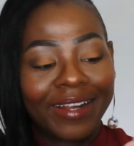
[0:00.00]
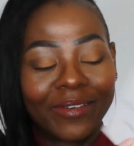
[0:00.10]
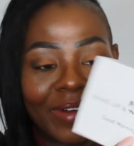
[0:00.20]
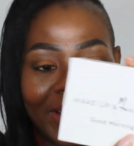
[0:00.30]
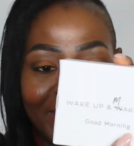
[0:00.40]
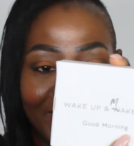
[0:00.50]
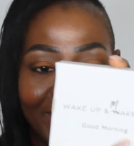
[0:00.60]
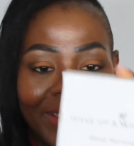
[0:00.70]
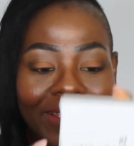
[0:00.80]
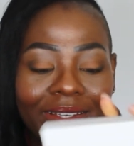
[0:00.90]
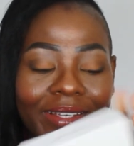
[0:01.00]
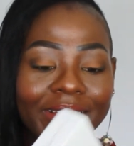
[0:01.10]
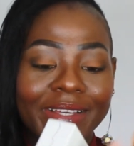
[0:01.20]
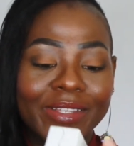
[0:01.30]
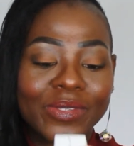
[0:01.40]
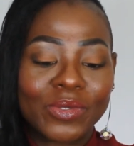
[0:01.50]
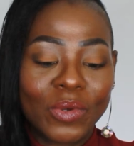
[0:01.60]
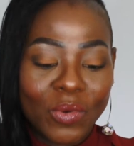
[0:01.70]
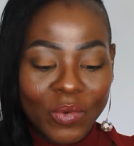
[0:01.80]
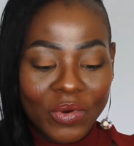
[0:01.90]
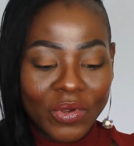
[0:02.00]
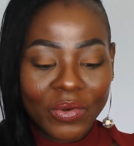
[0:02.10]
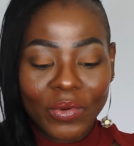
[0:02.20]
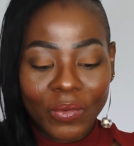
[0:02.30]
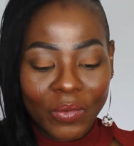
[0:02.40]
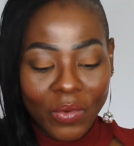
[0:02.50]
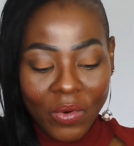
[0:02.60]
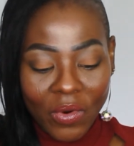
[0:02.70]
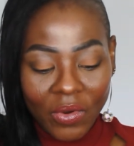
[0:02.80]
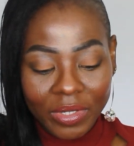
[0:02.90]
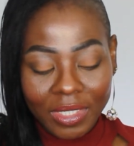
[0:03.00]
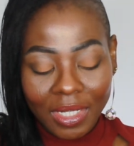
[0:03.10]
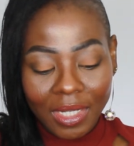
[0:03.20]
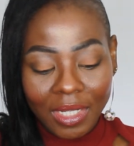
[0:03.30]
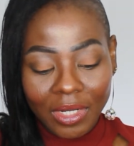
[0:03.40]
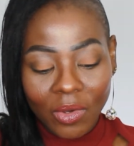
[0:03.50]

Right there. So we're gonna go on and